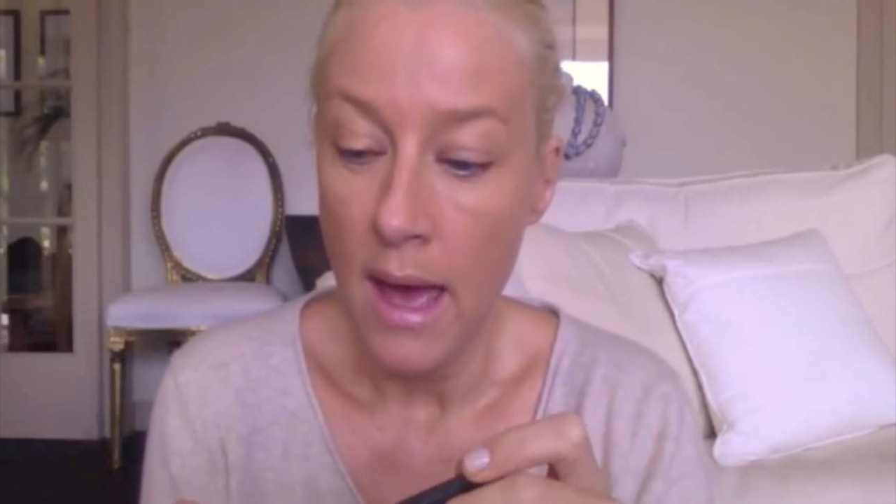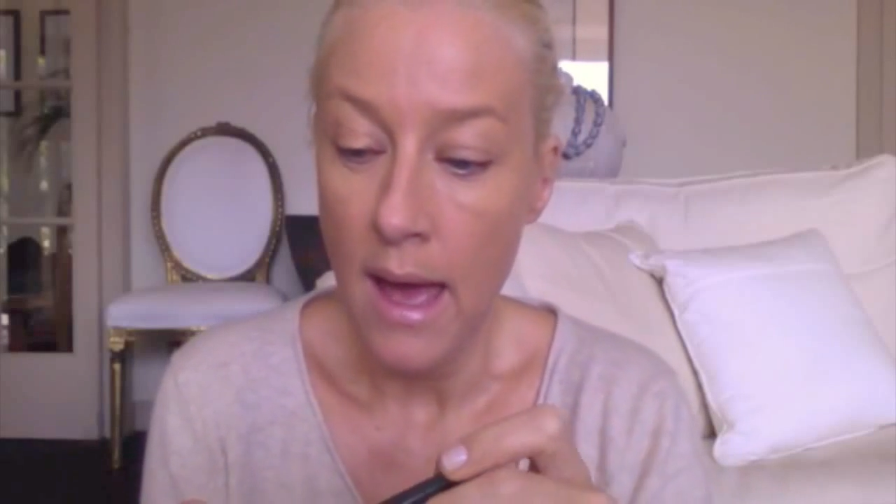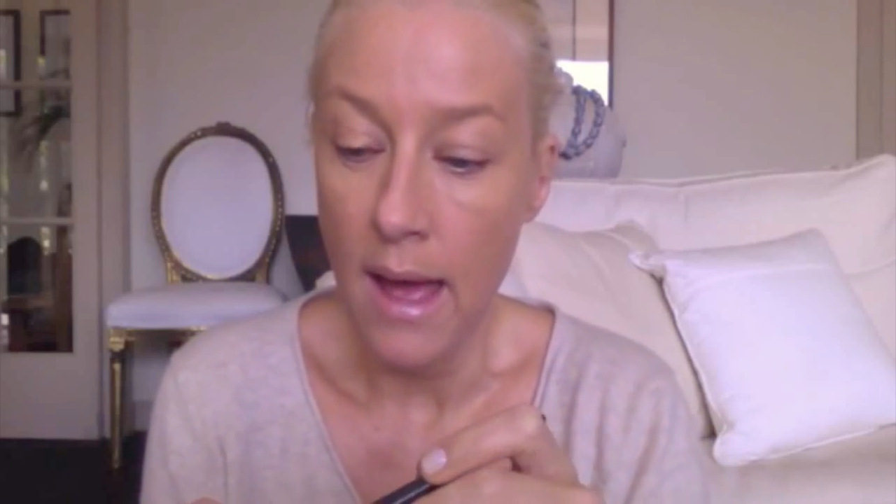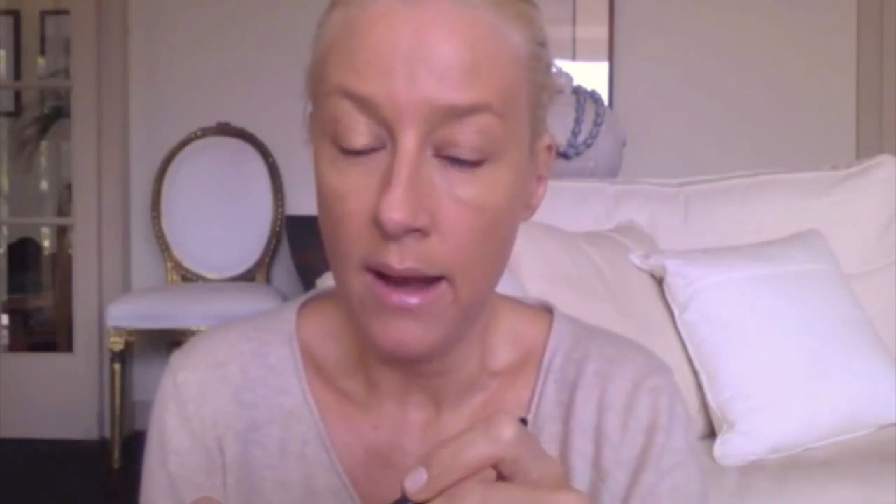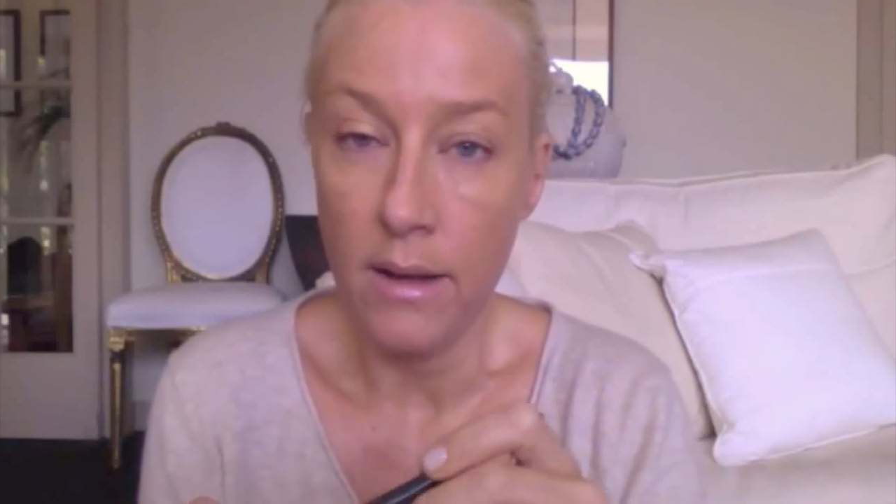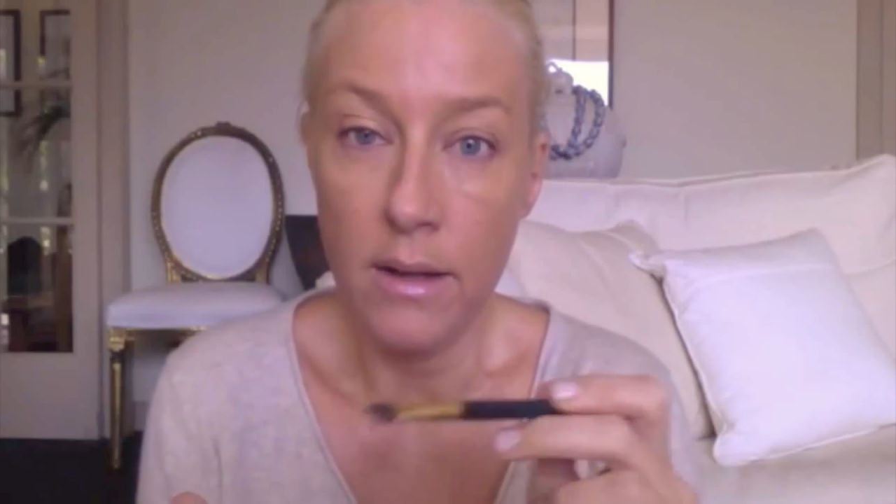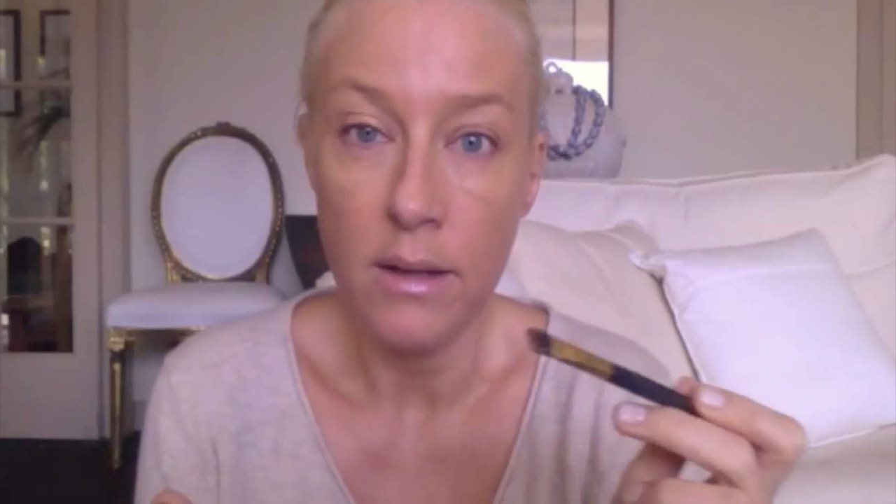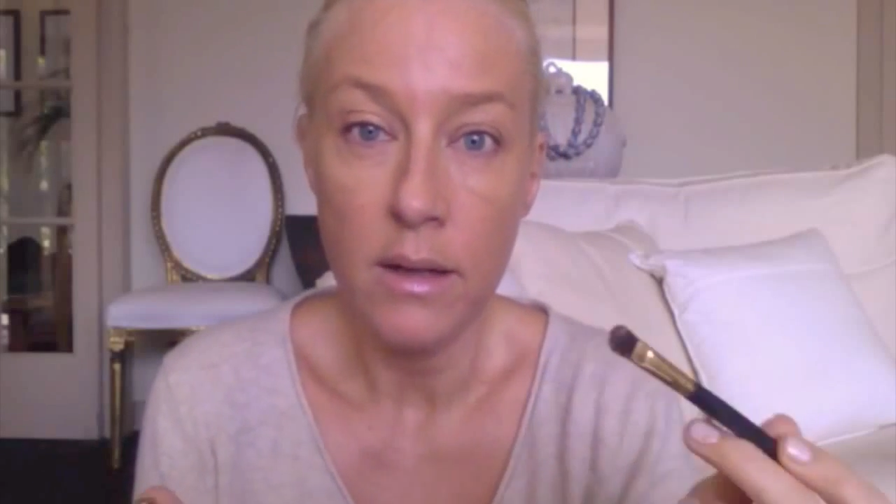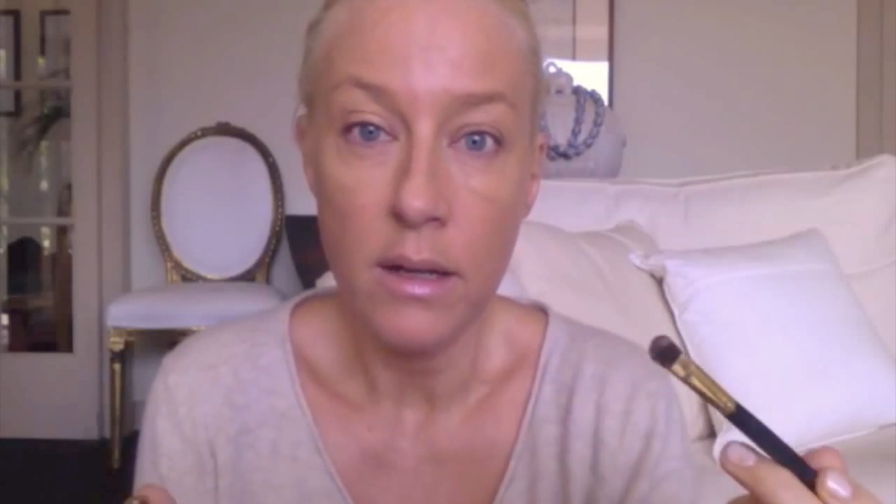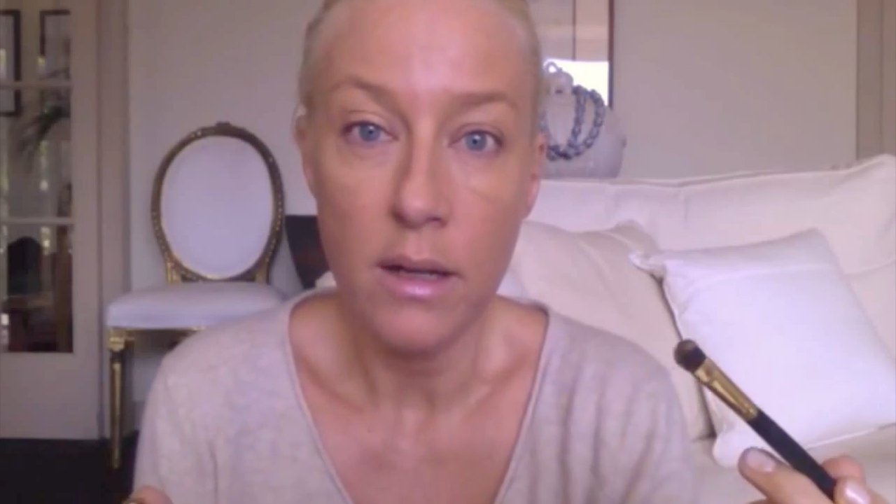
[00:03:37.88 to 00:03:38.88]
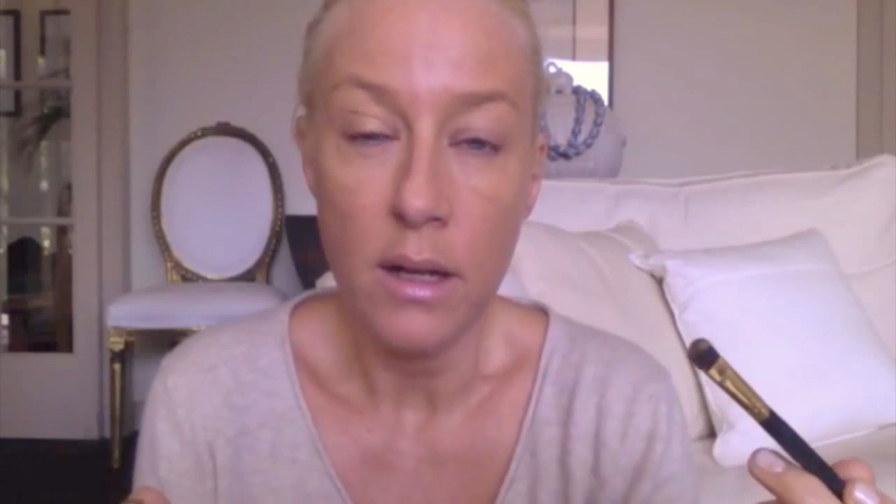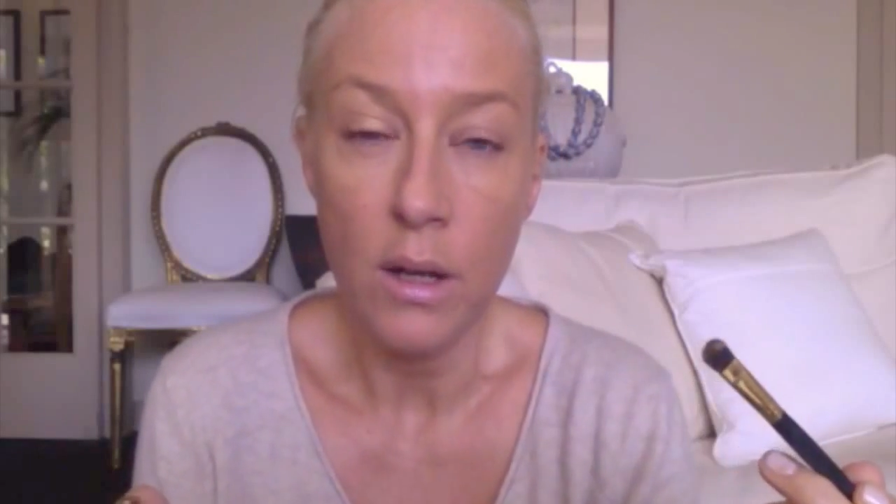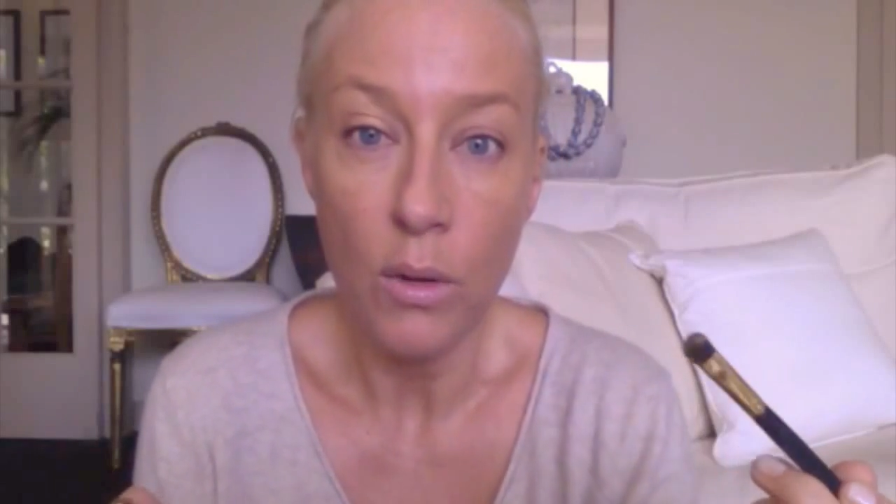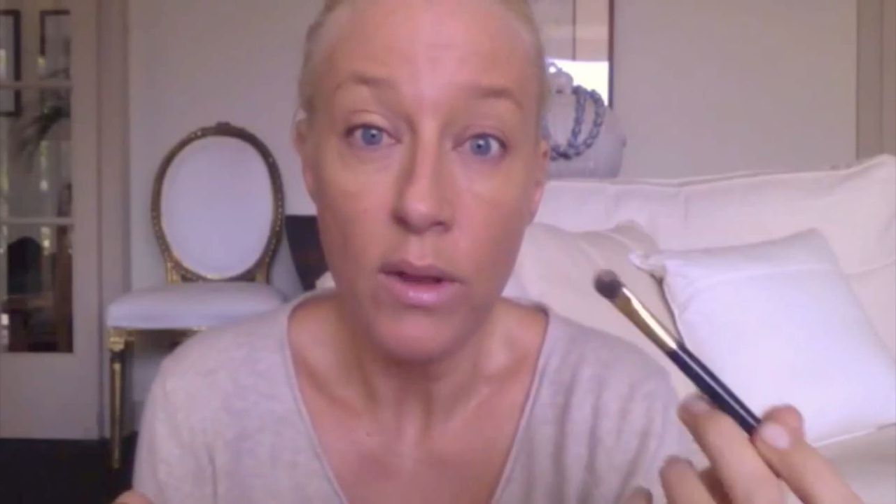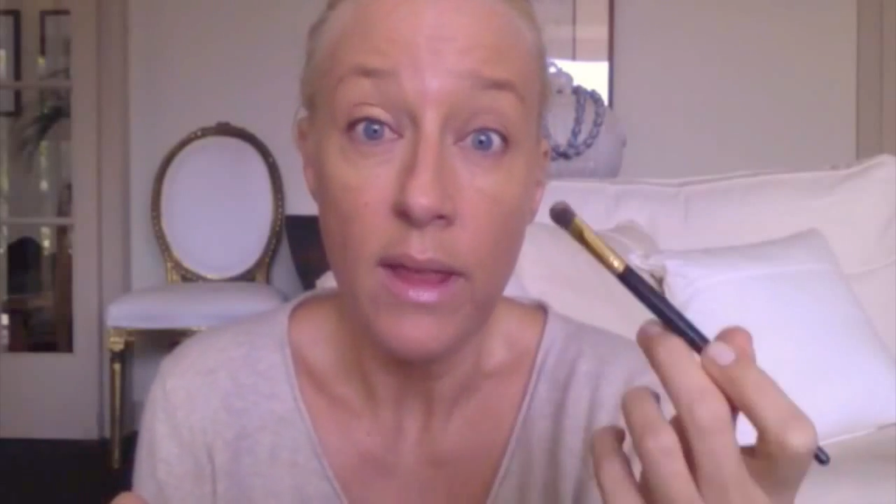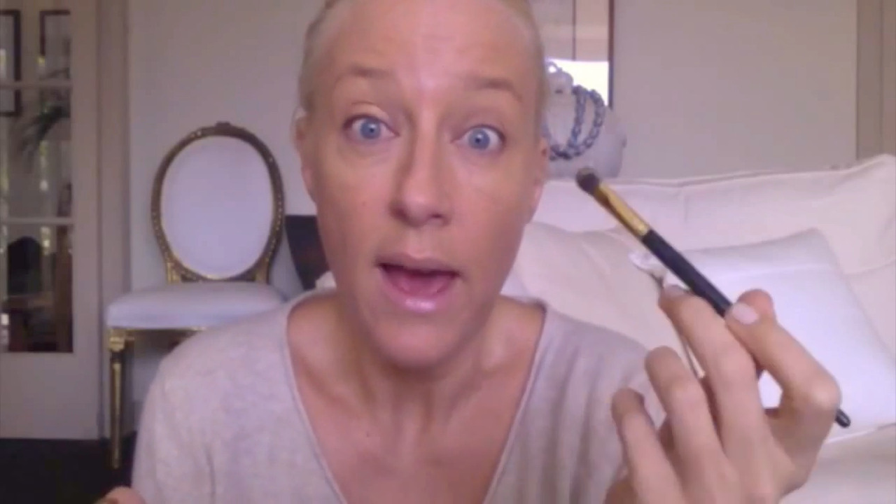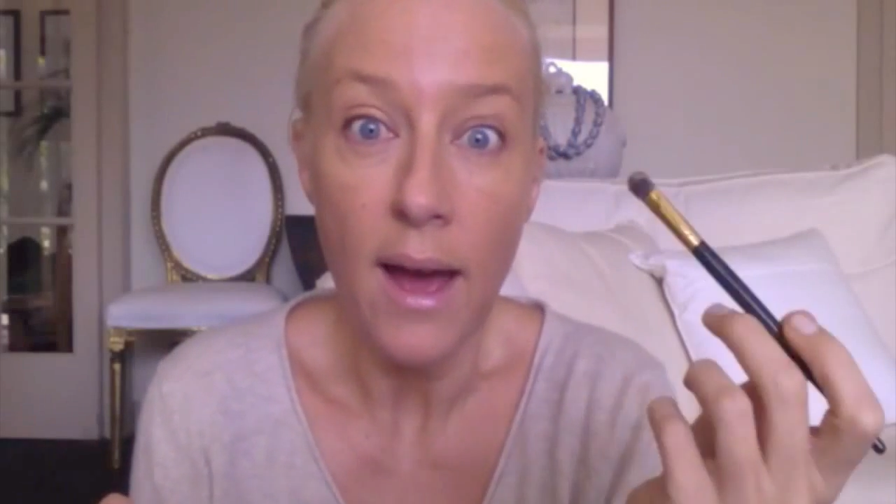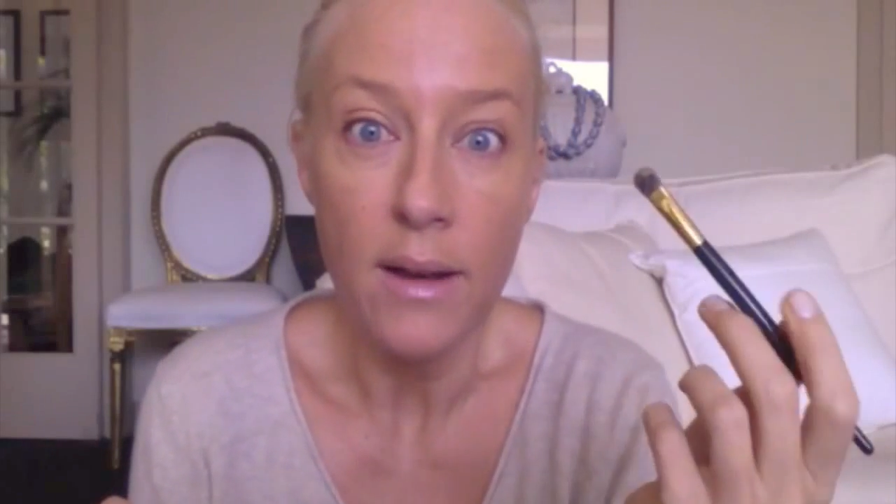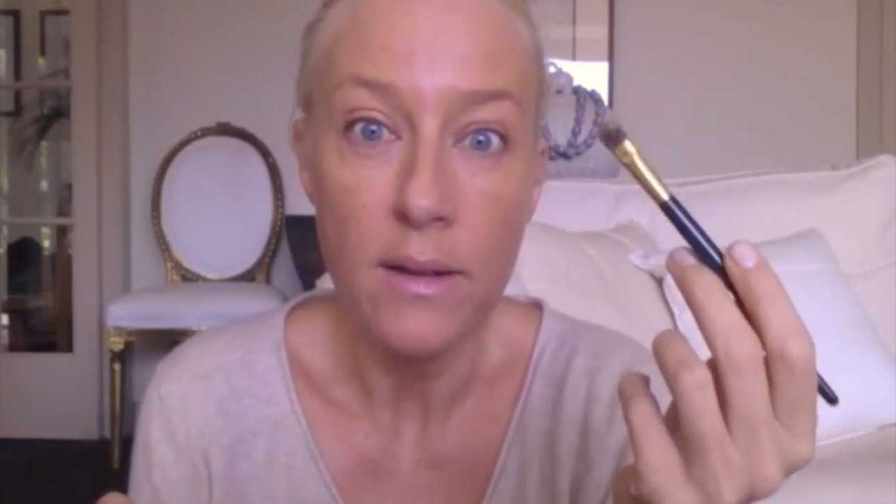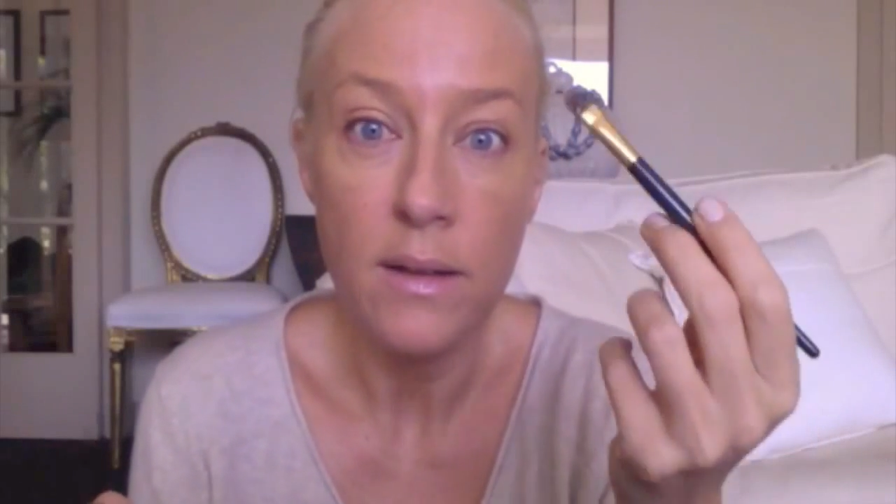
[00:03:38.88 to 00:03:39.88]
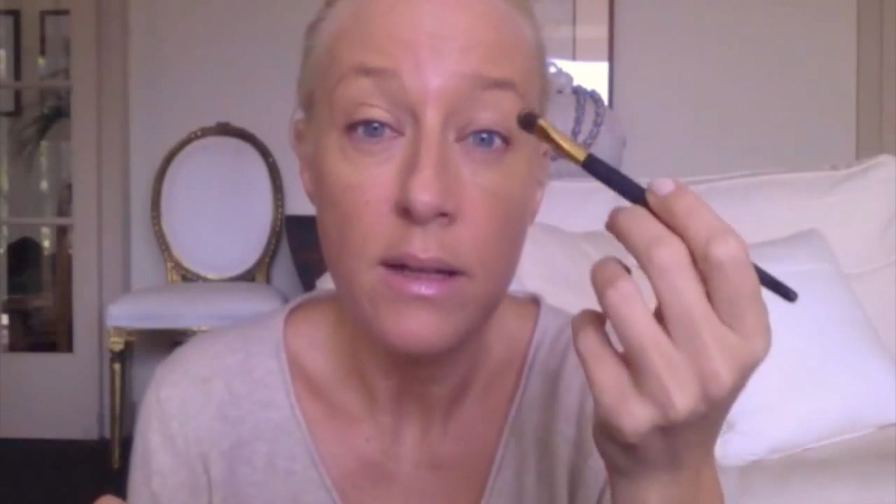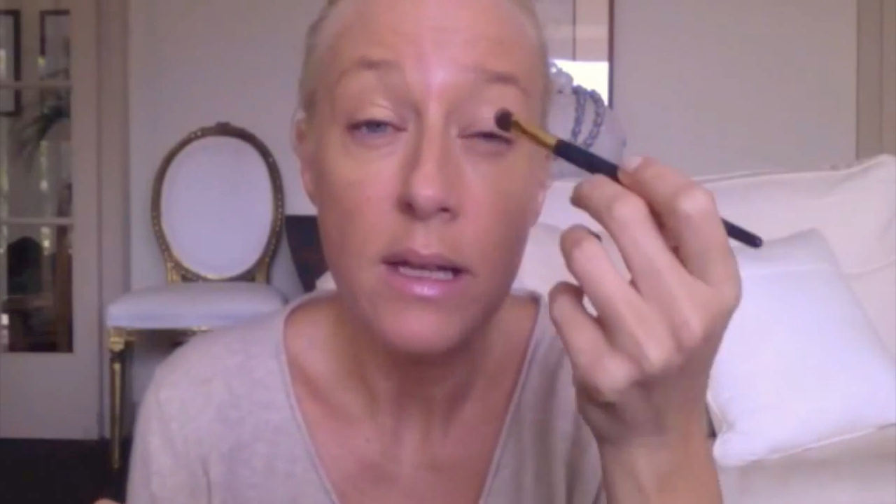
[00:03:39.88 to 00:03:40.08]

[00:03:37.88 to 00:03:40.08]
And look at that.